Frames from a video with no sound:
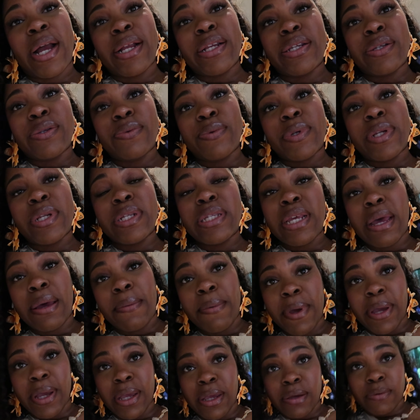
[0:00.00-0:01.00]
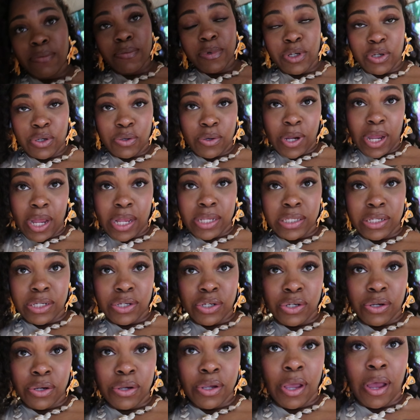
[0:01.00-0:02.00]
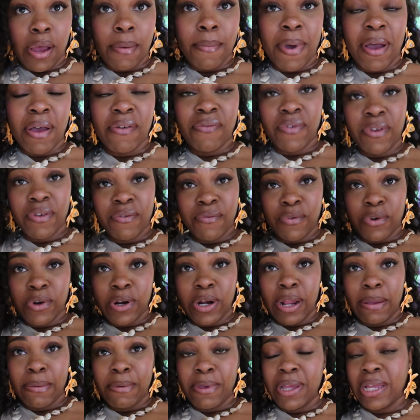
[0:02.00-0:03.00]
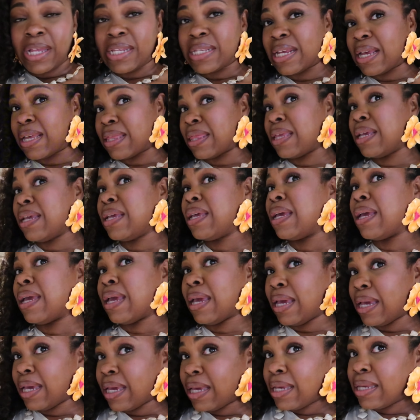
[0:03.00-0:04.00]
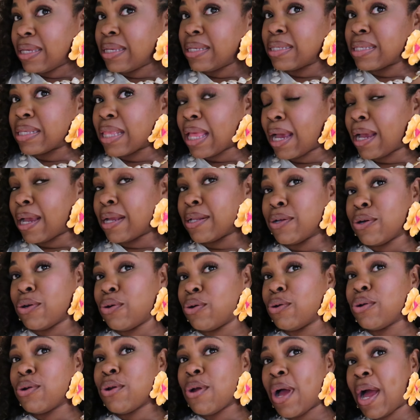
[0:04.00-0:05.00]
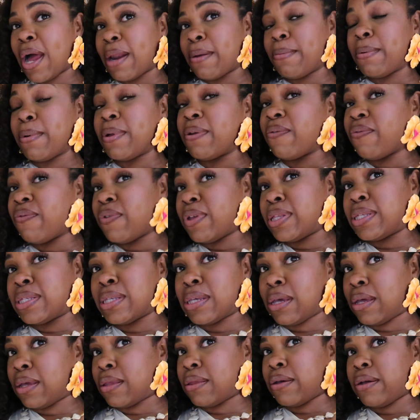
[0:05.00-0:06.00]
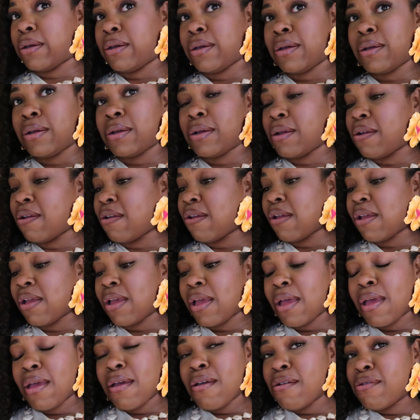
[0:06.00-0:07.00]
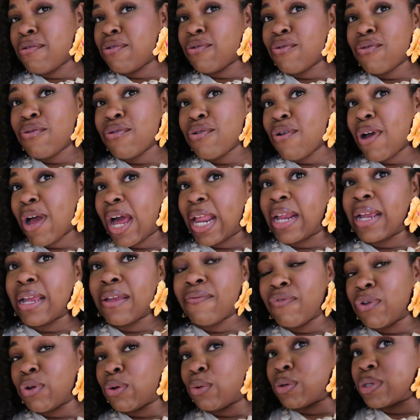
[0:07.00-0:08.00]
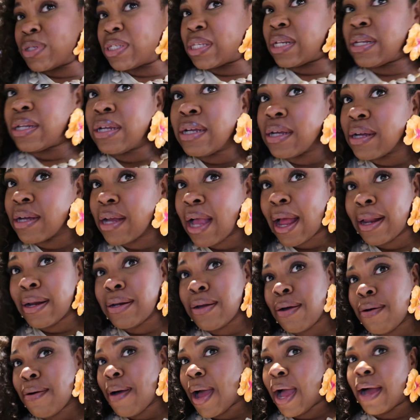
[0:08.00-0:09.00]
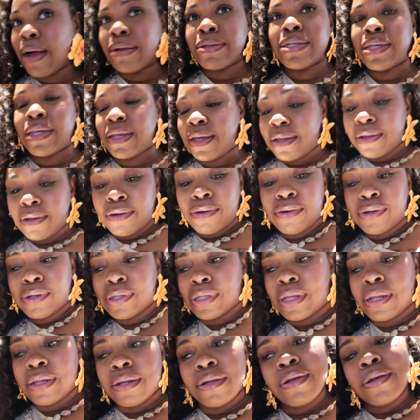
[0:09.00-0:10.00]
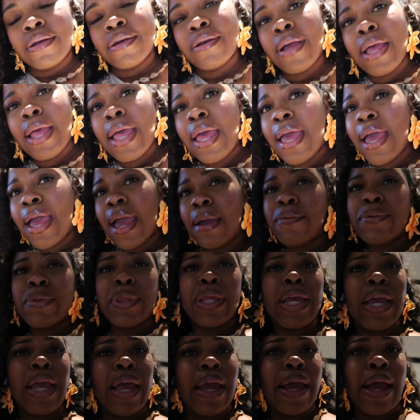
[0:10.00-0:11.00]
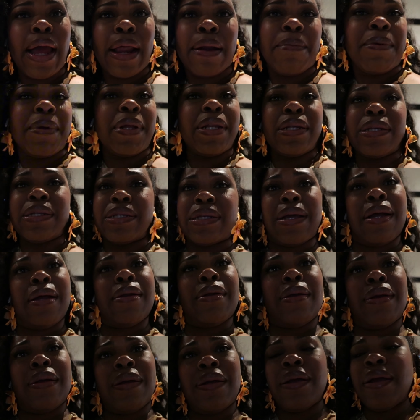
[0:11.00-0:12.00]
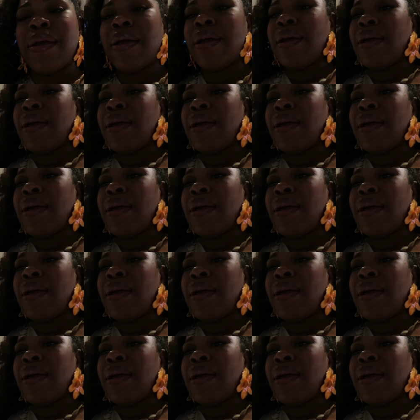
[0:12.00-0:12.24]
I just wanted to tap back in with you guys and show y'all my fit for today because I think it eats. Like the girl know how to put a fit together. The girl know how to give the girls a look. I know how to give the girls a look. Everything ain't gotta be designer.